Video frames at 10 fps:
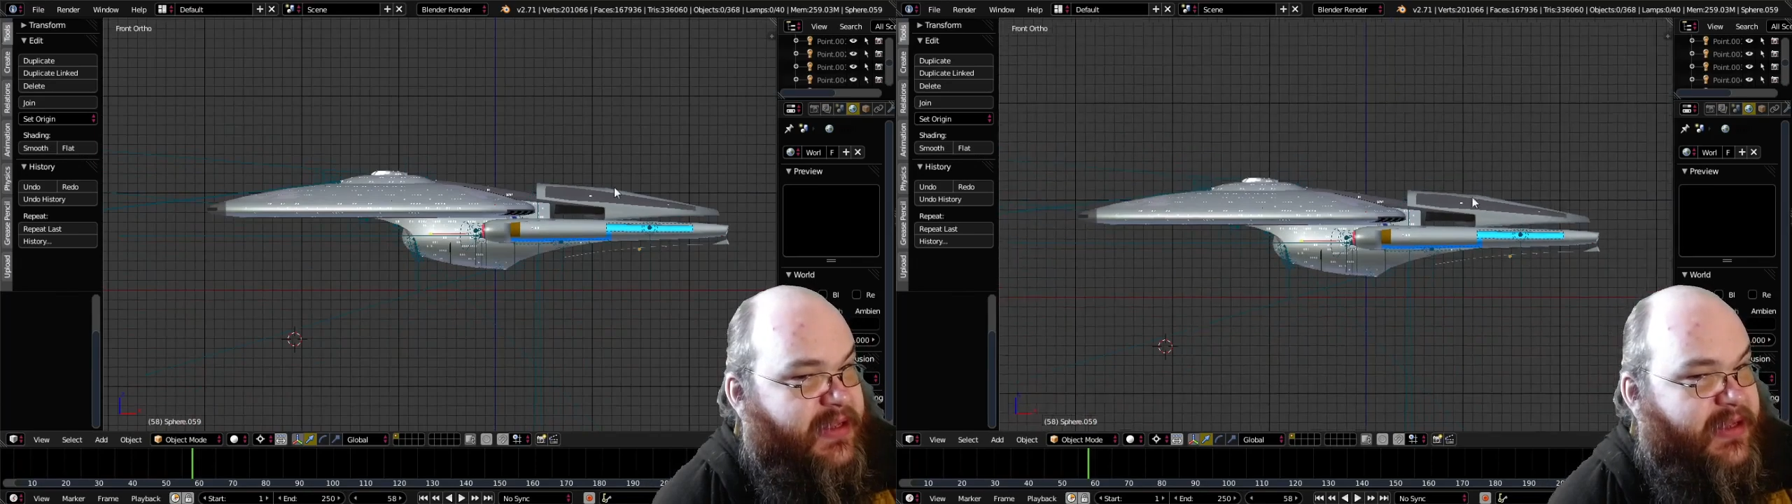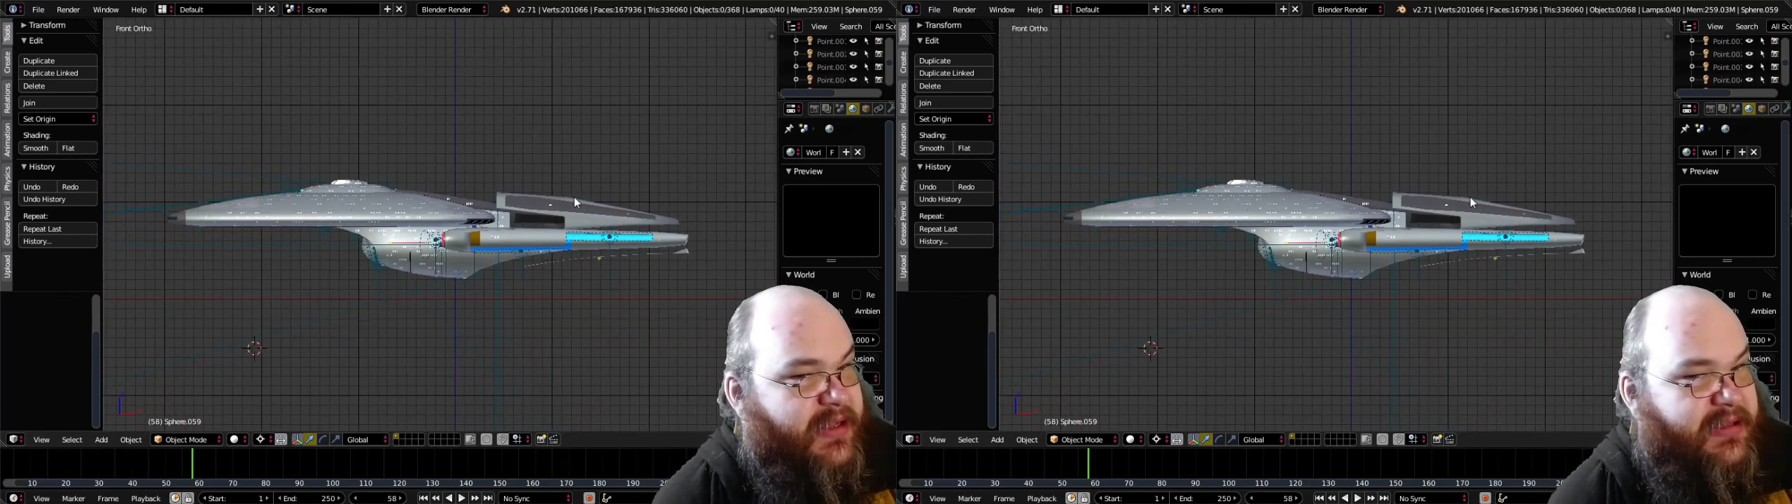
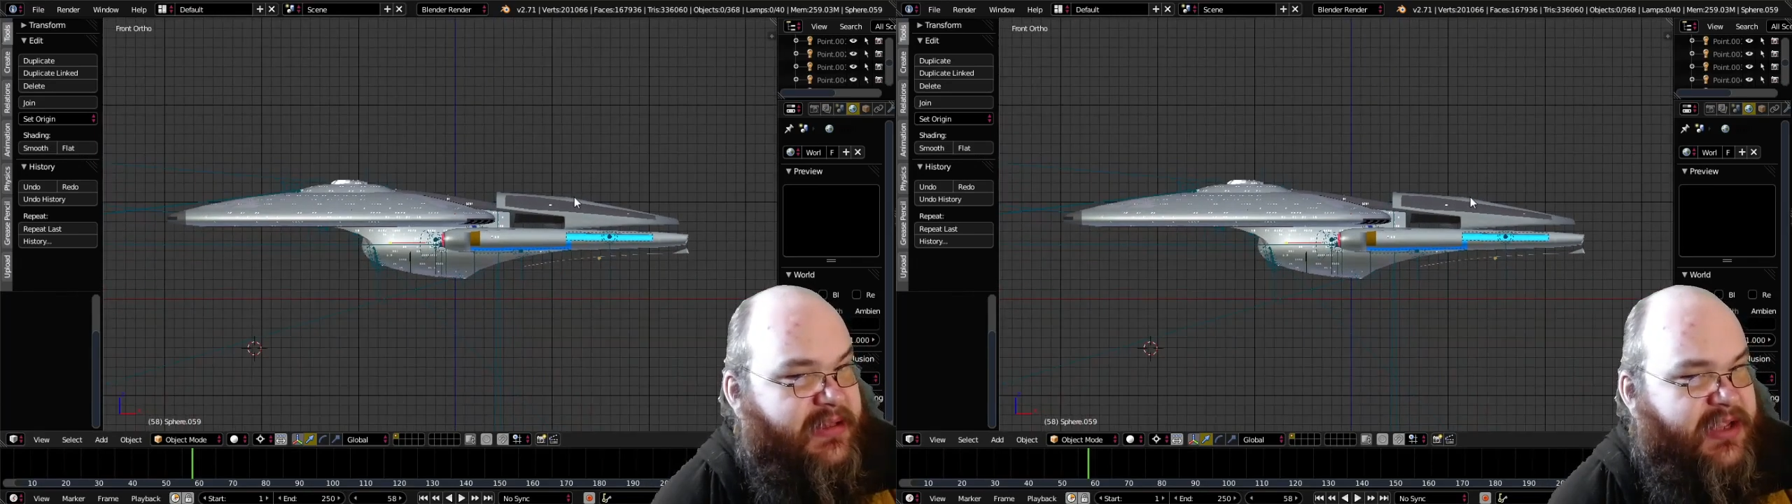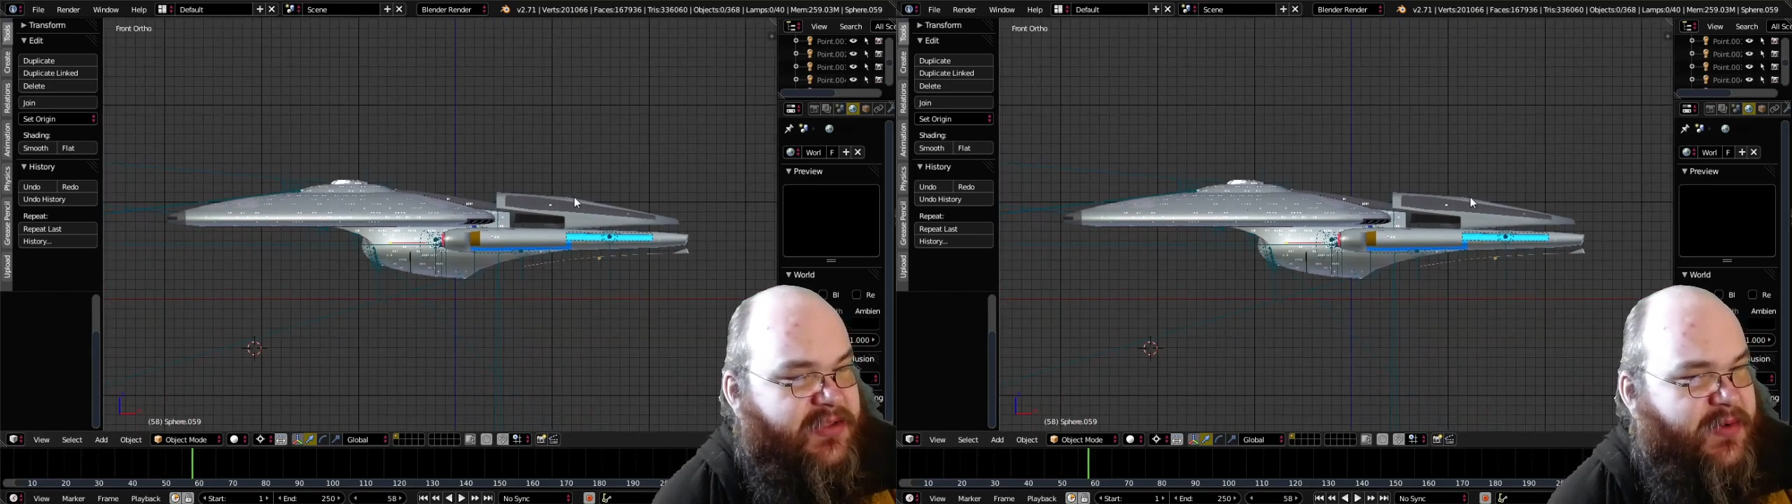
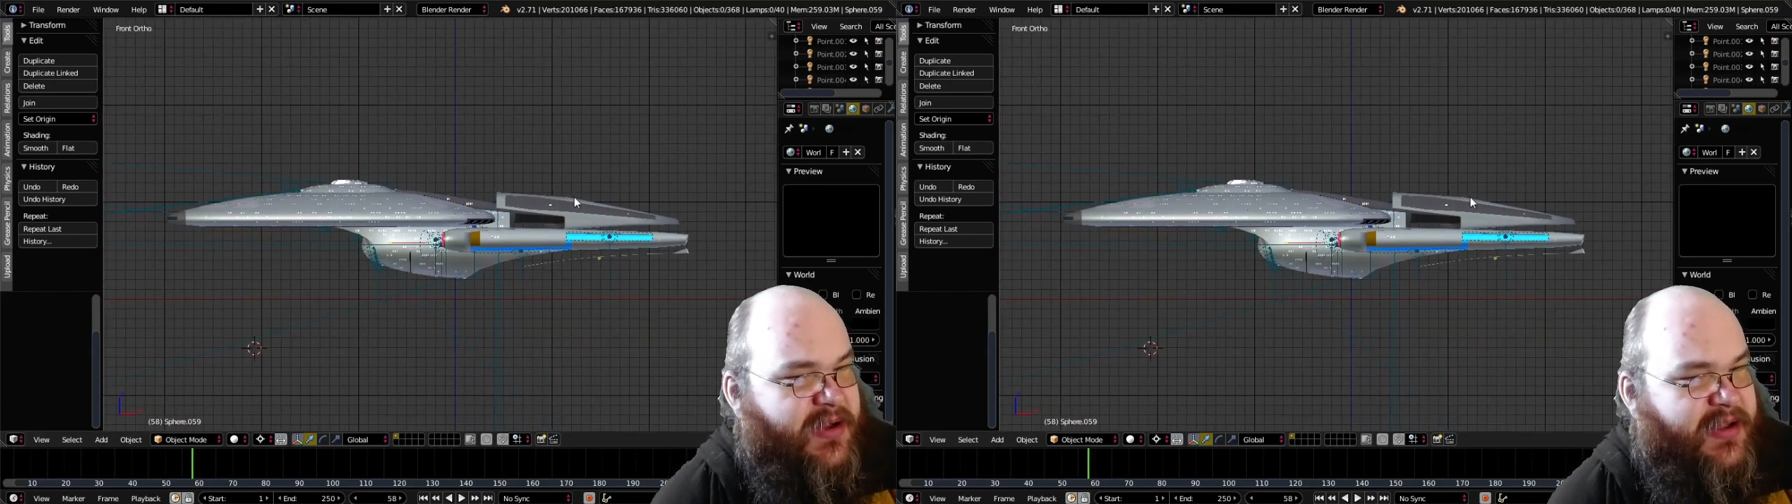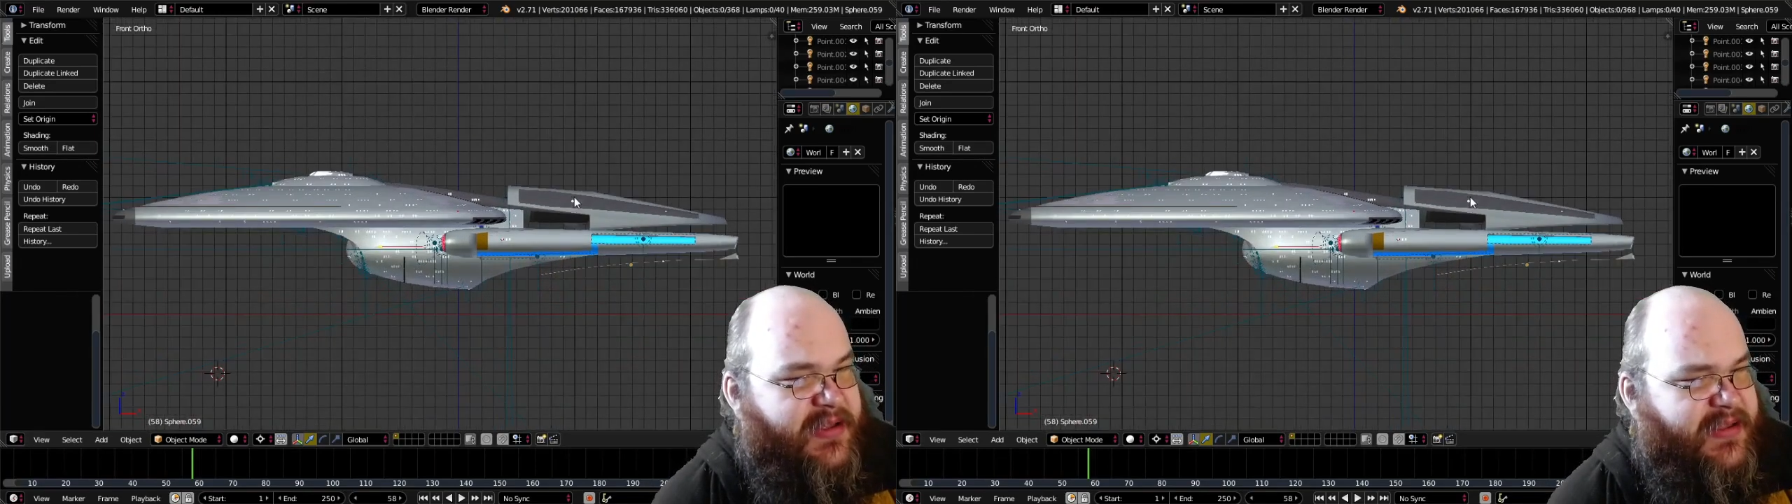
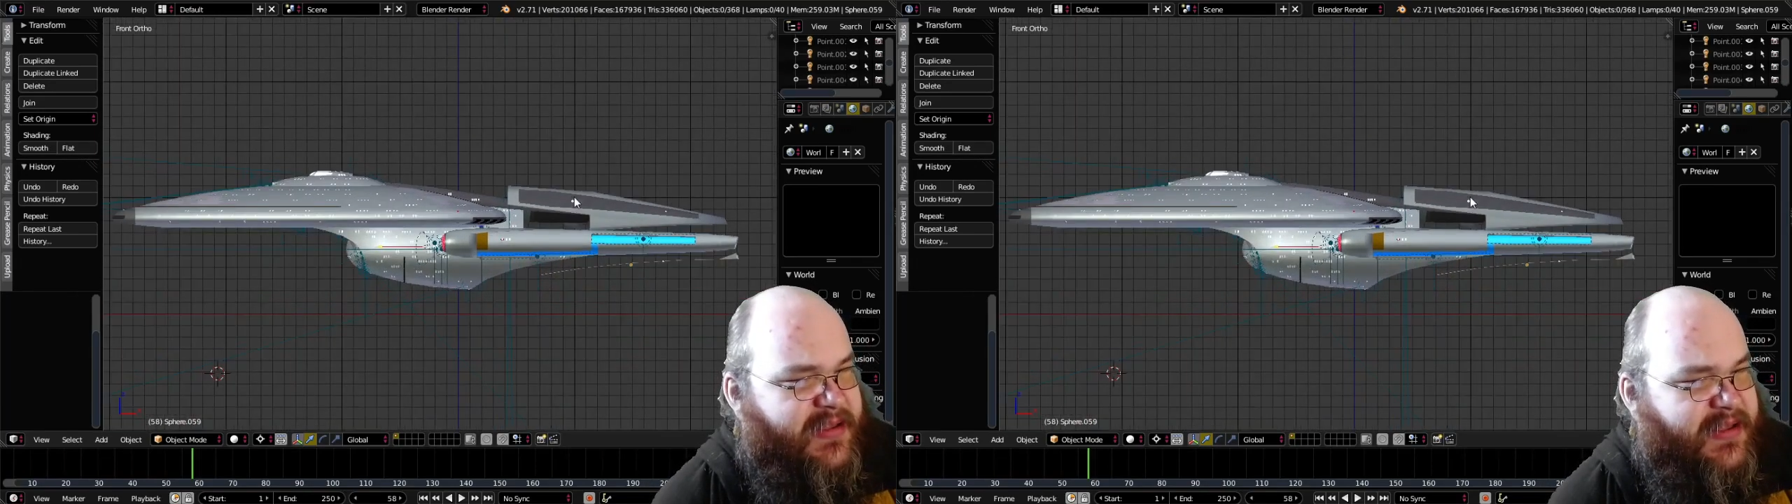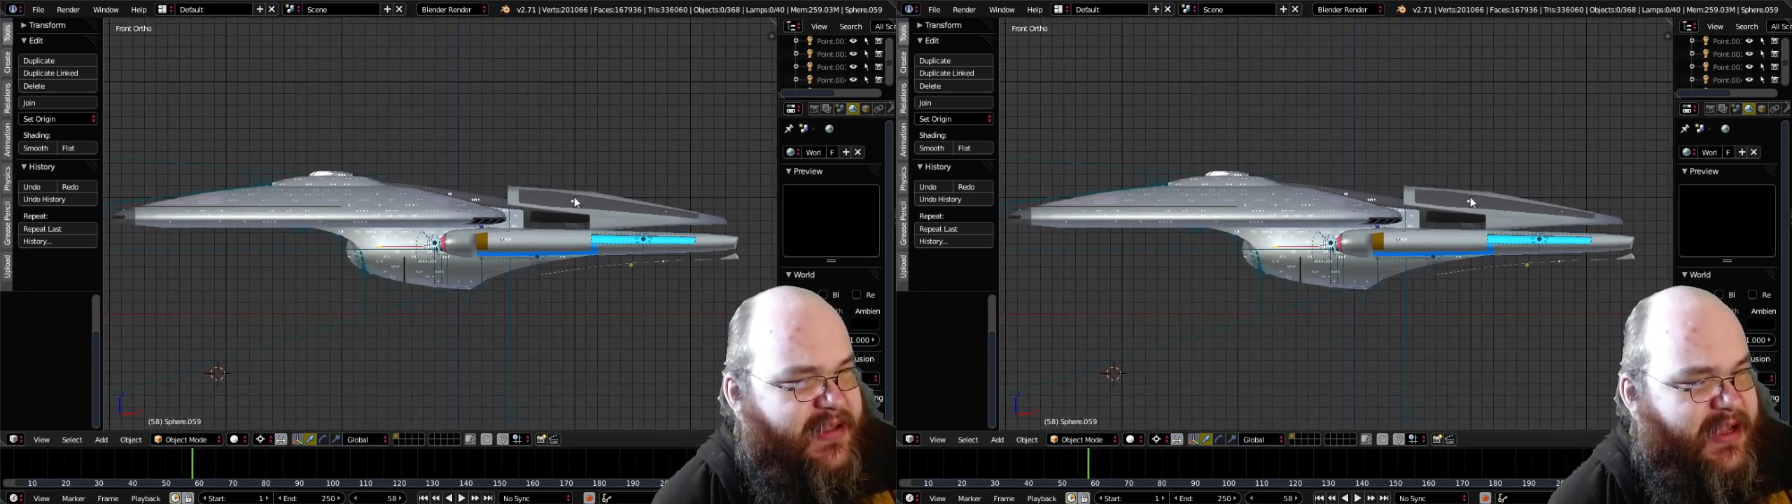Lengthwise,